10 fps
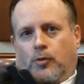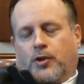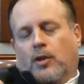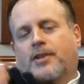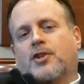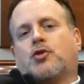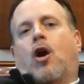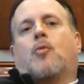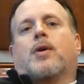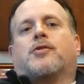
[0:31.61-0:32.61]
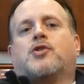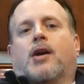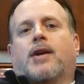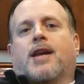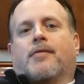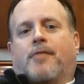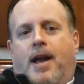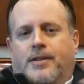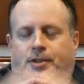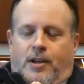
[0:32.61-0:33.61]
So let's just start with Jerry and the
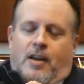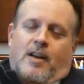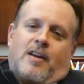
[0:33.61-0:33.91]
Feds.